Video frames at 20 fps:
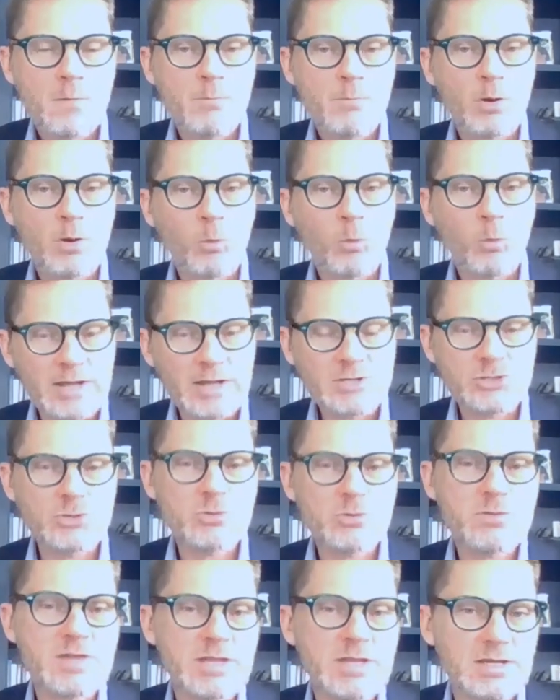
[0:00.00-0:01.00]
But what I
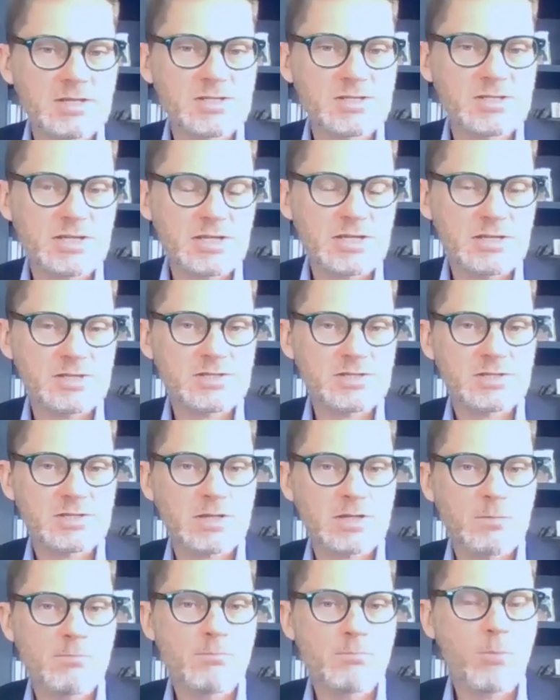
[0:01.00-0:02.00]
do think
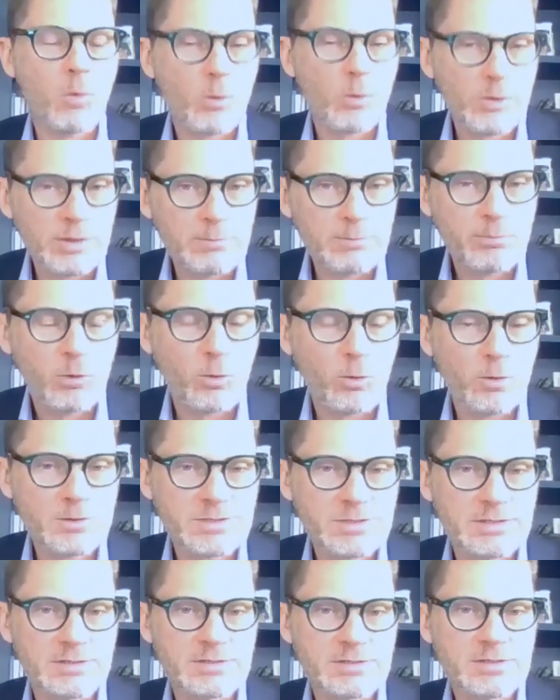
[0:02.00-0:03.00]
is more
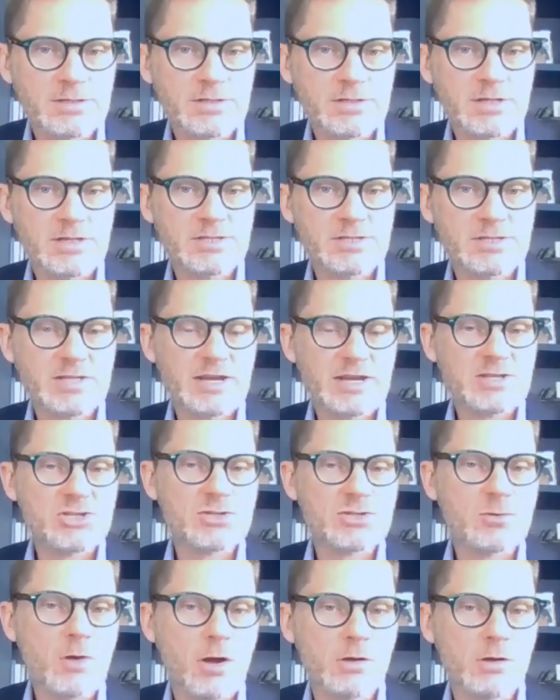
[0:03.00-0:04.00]
important is that a
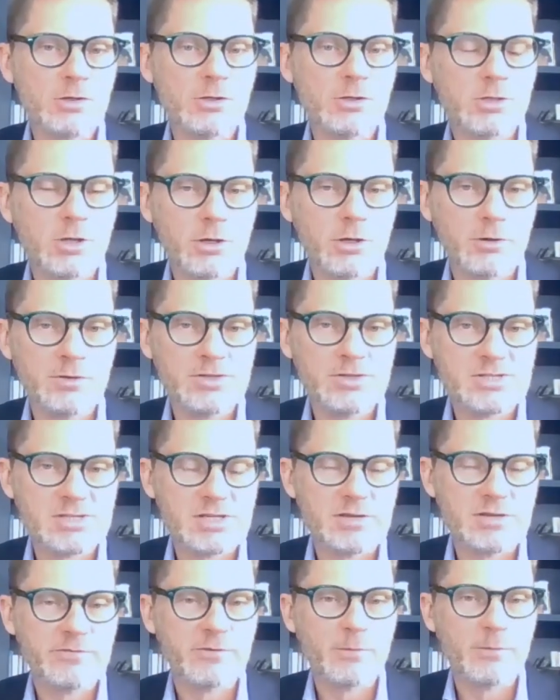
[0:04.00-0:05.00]
stronger
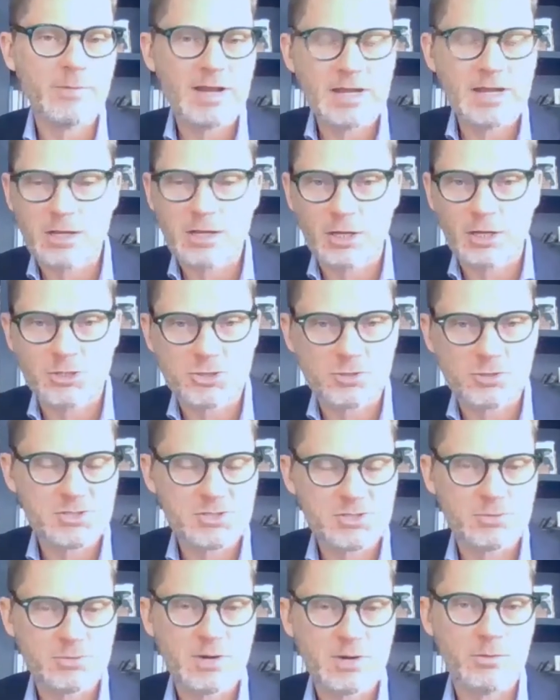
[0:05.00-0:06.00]
currency for many
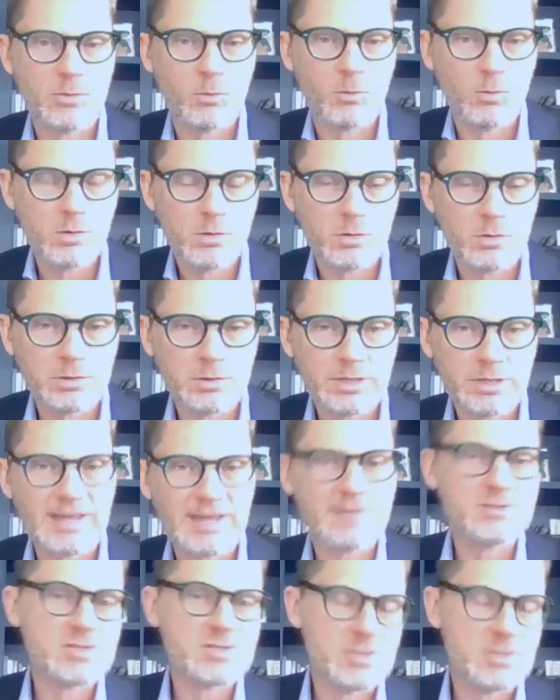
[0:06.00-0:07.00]
countries around the world
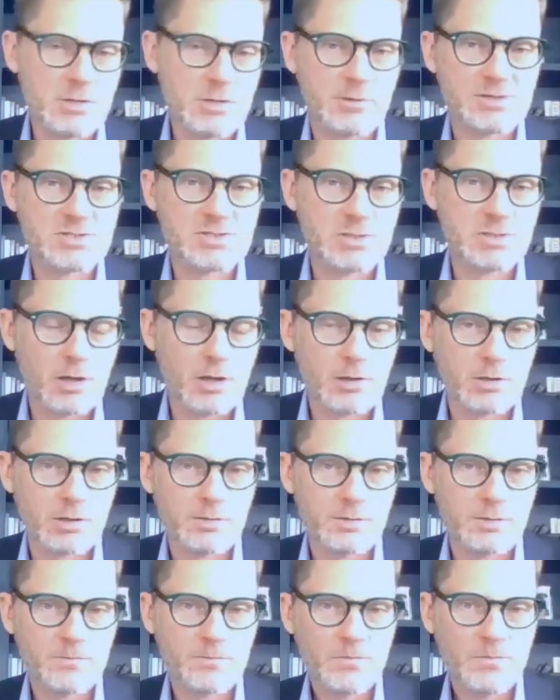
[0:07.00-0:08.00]
against the US
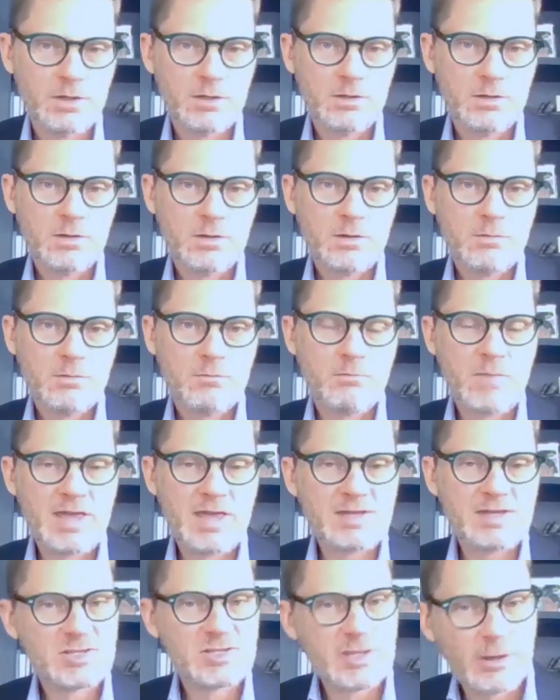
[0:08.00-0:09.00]
dollar
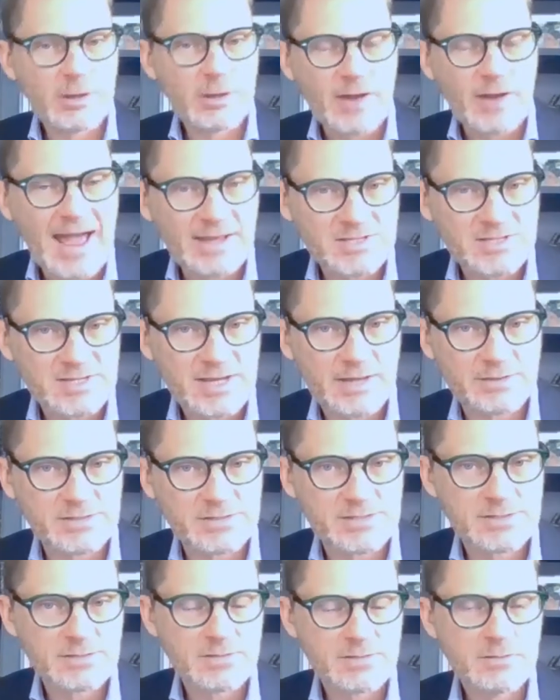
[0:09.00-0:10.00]
makes their
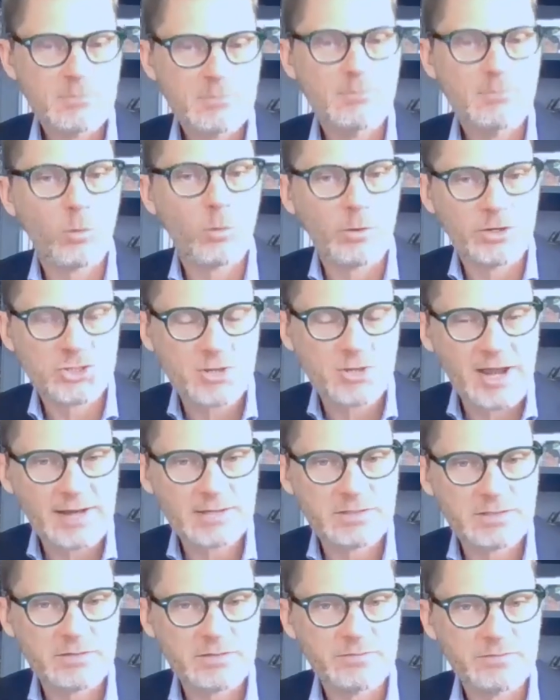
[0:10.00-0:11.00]
assets more
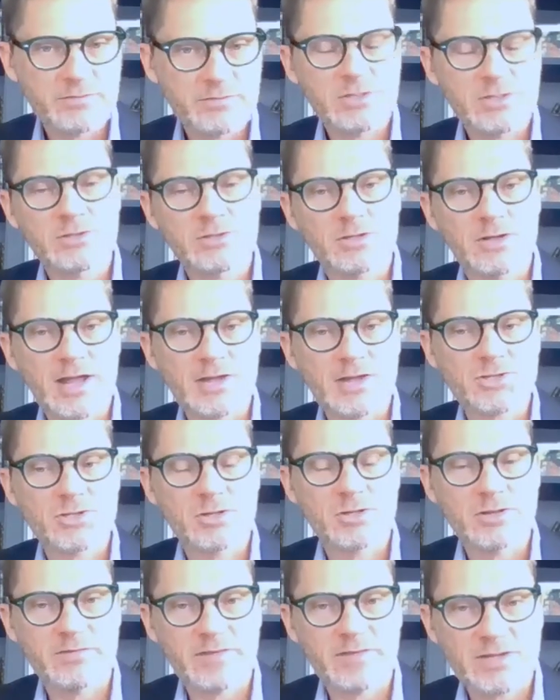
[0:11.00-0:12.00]
attractive to
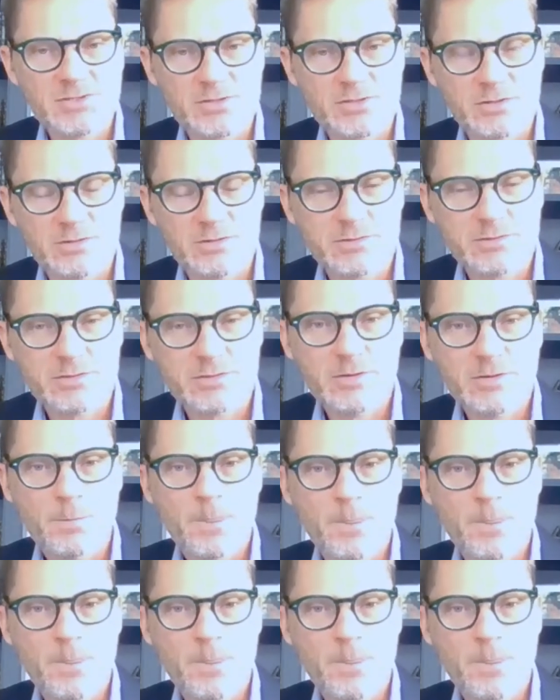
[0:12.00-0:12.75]
international investors.